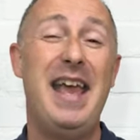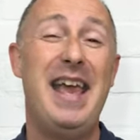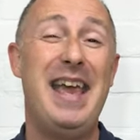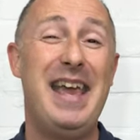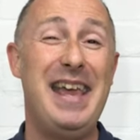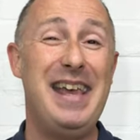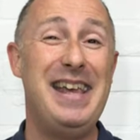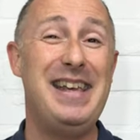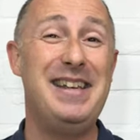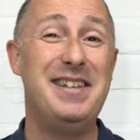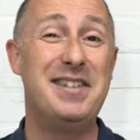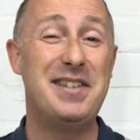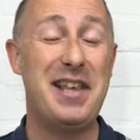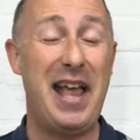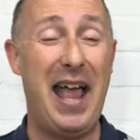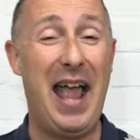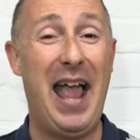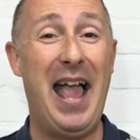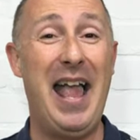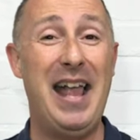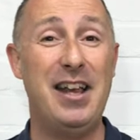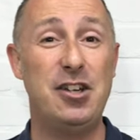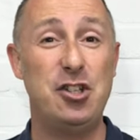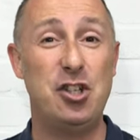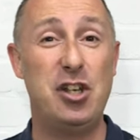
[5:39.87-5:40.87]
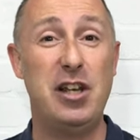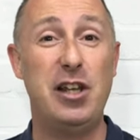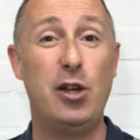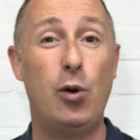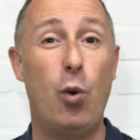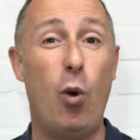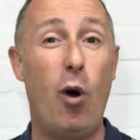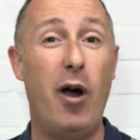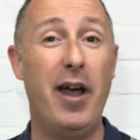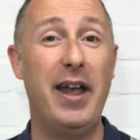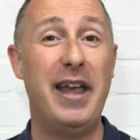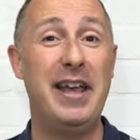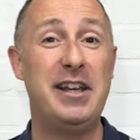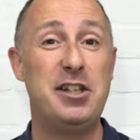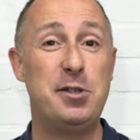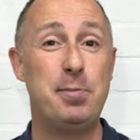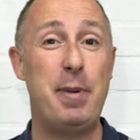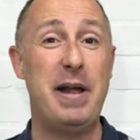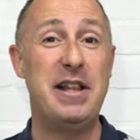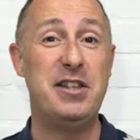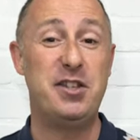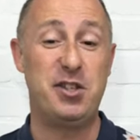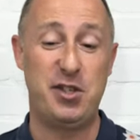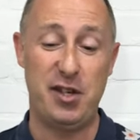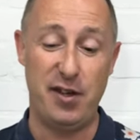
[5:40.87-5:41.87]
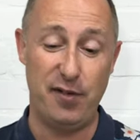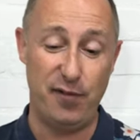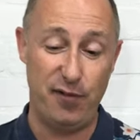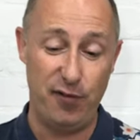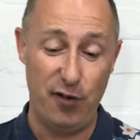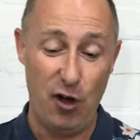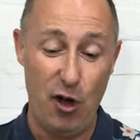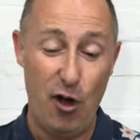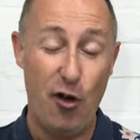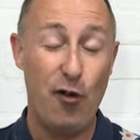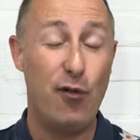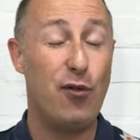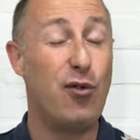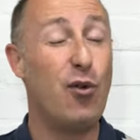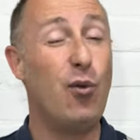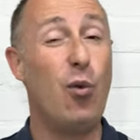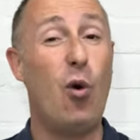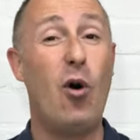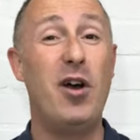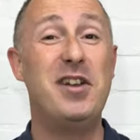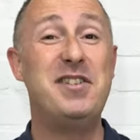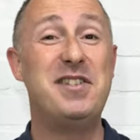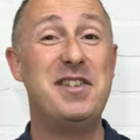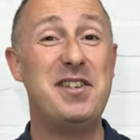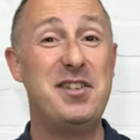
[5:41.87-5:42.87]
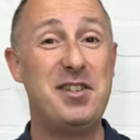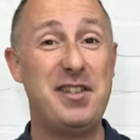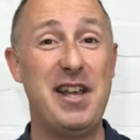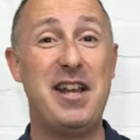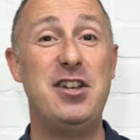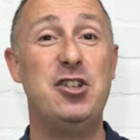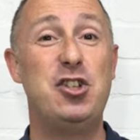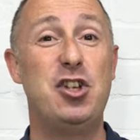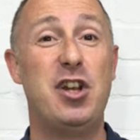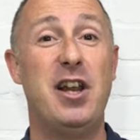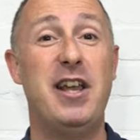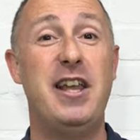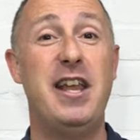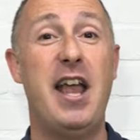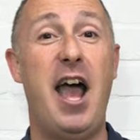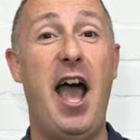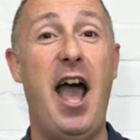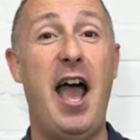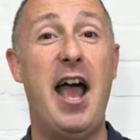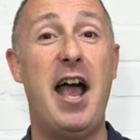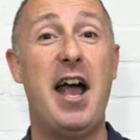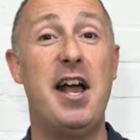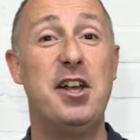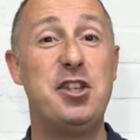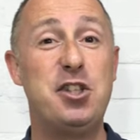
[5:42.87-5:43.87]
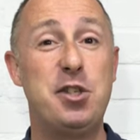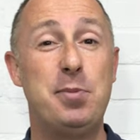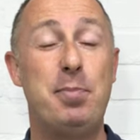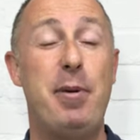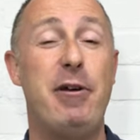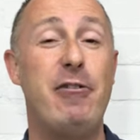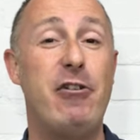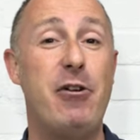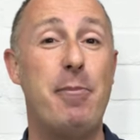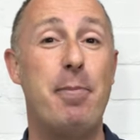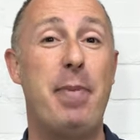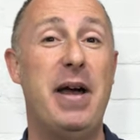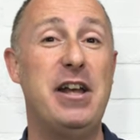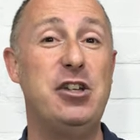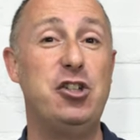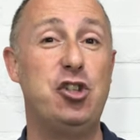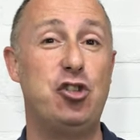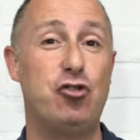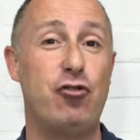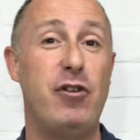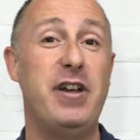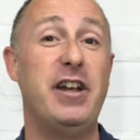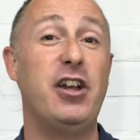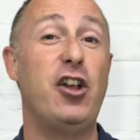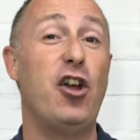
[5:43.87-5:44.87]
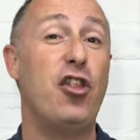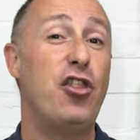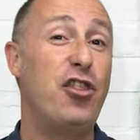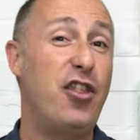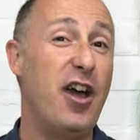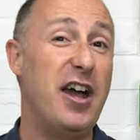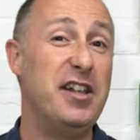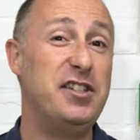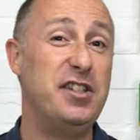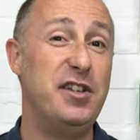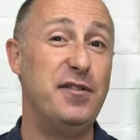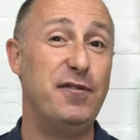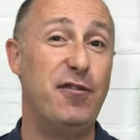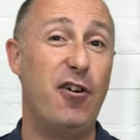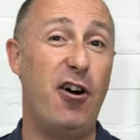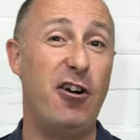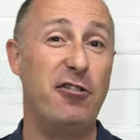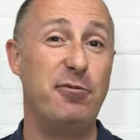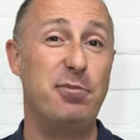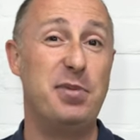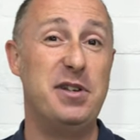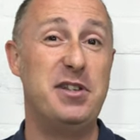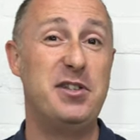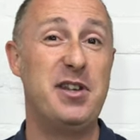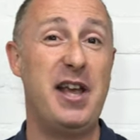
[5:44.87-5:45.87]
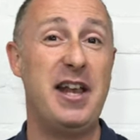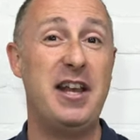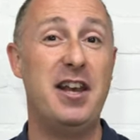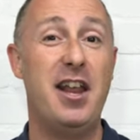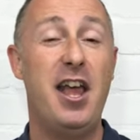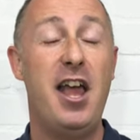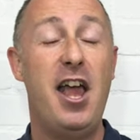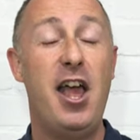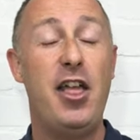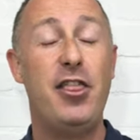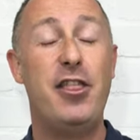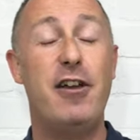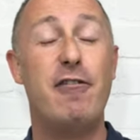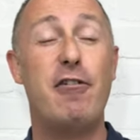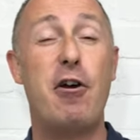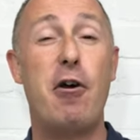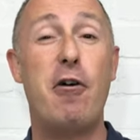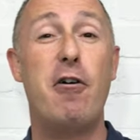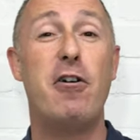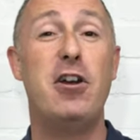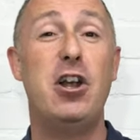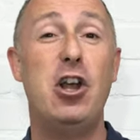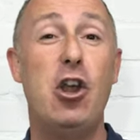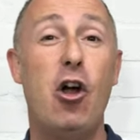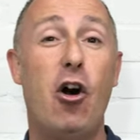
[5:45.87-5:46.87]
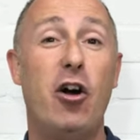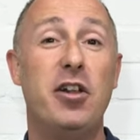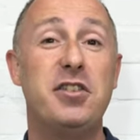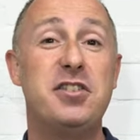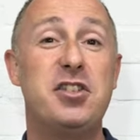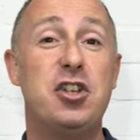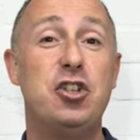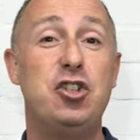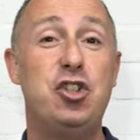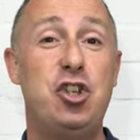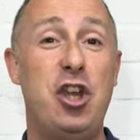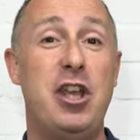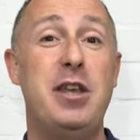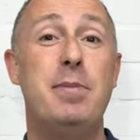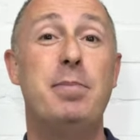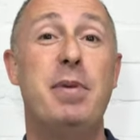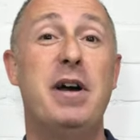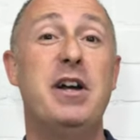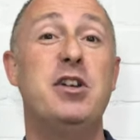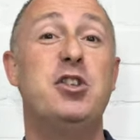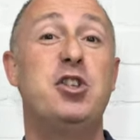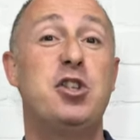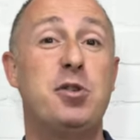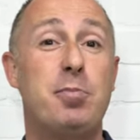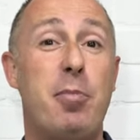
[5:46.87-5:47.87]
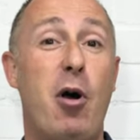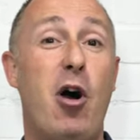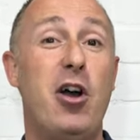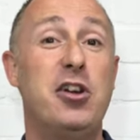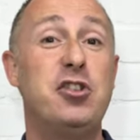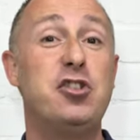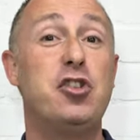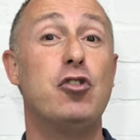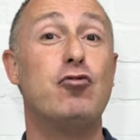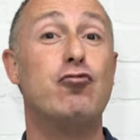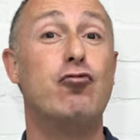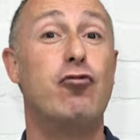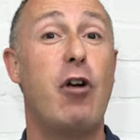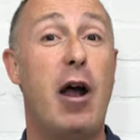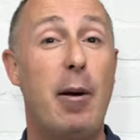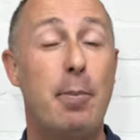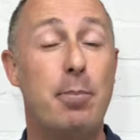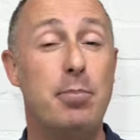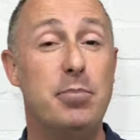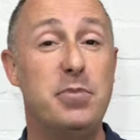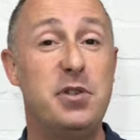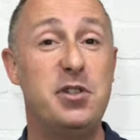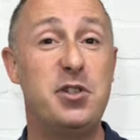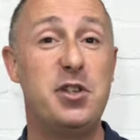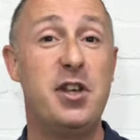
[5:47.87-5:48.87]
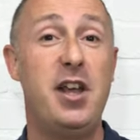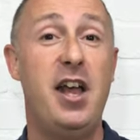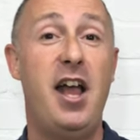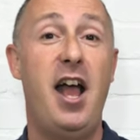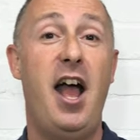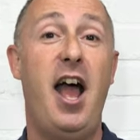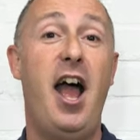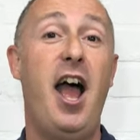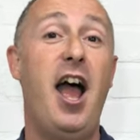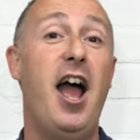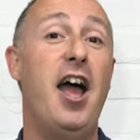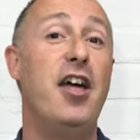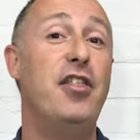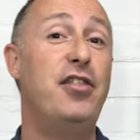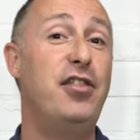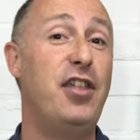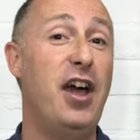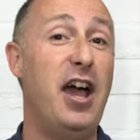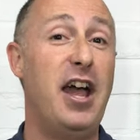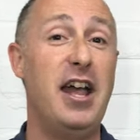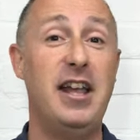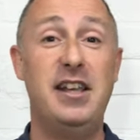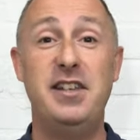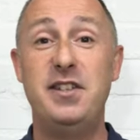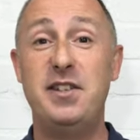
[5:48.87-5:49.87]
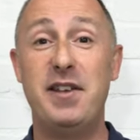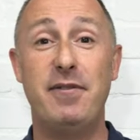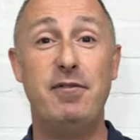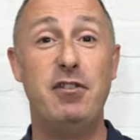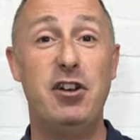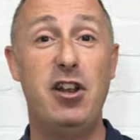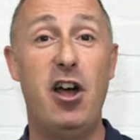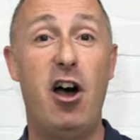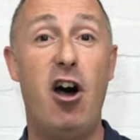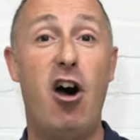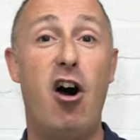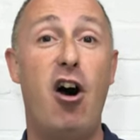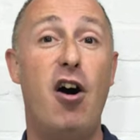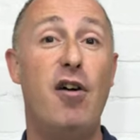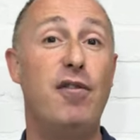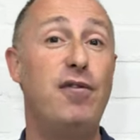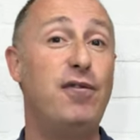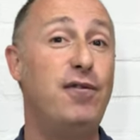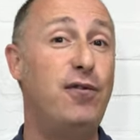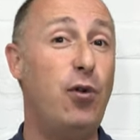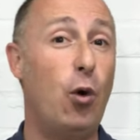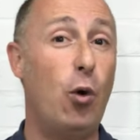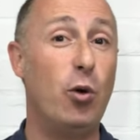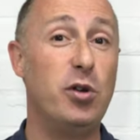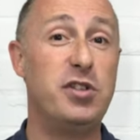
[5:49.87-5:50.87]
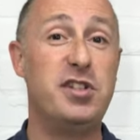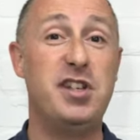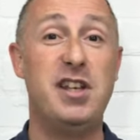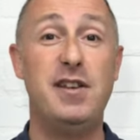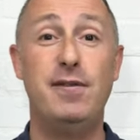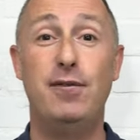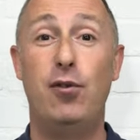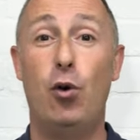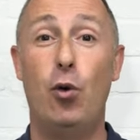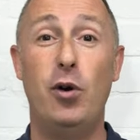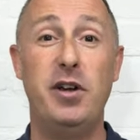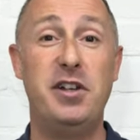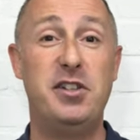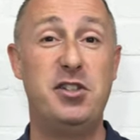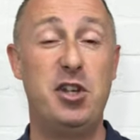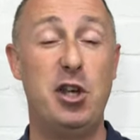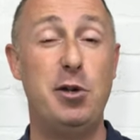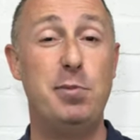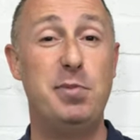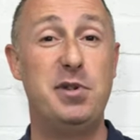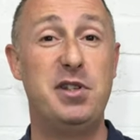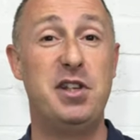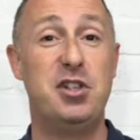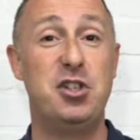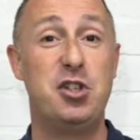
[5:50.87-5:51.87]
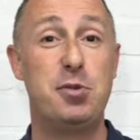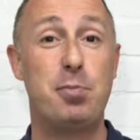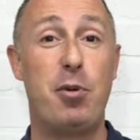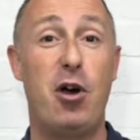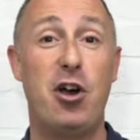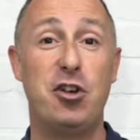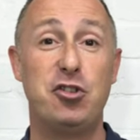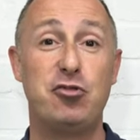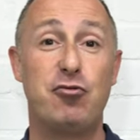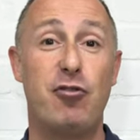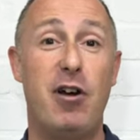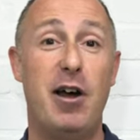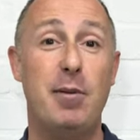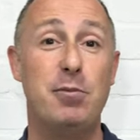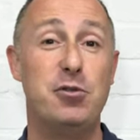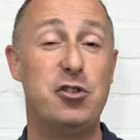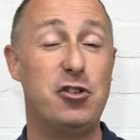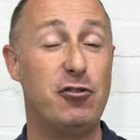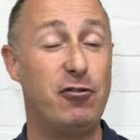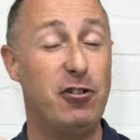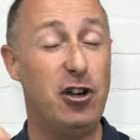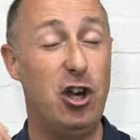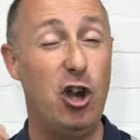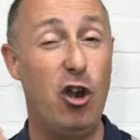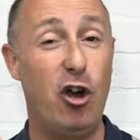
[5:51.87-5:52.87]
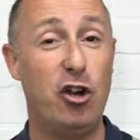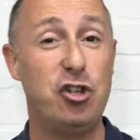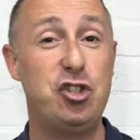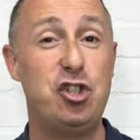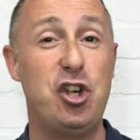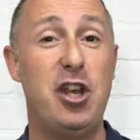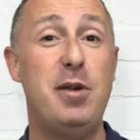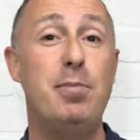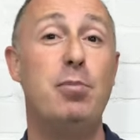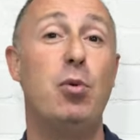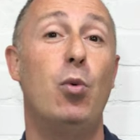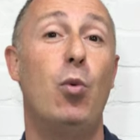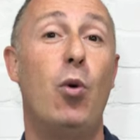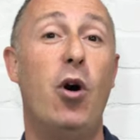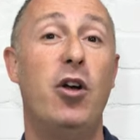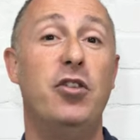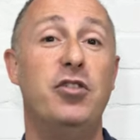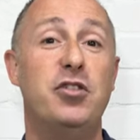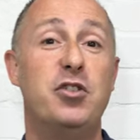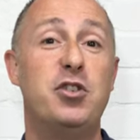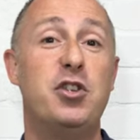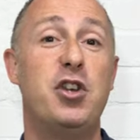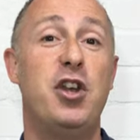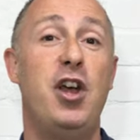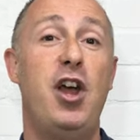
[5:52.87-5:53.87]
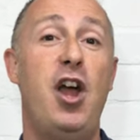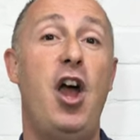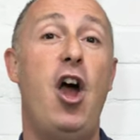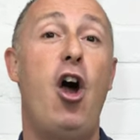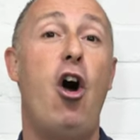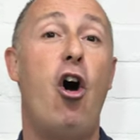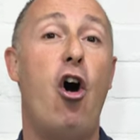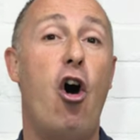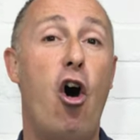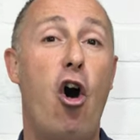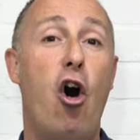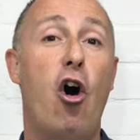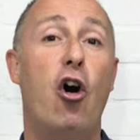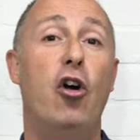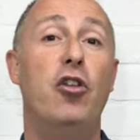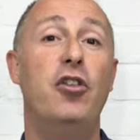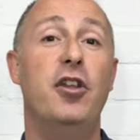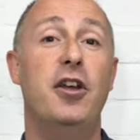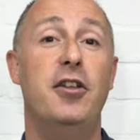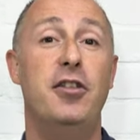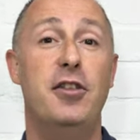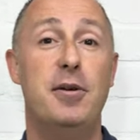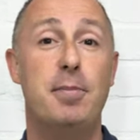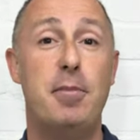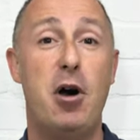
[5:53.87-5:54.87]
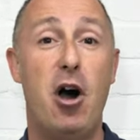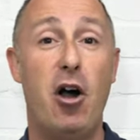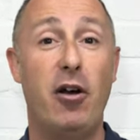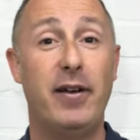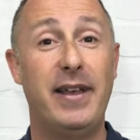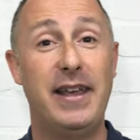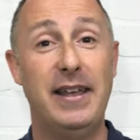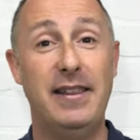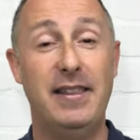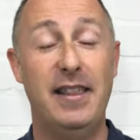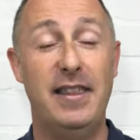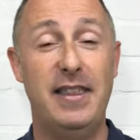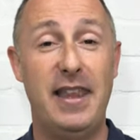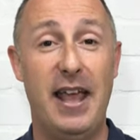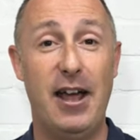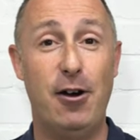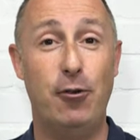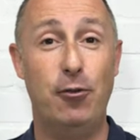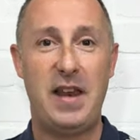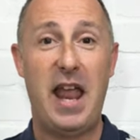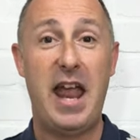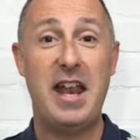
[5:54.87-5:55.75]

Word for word: is actually quite expensive for what is essentially uh, a spirit based drink 35% there are a lot cheaper spiced rums uh, 37.5 40 42% spiced rums there are a lot cheaper ones on the market now.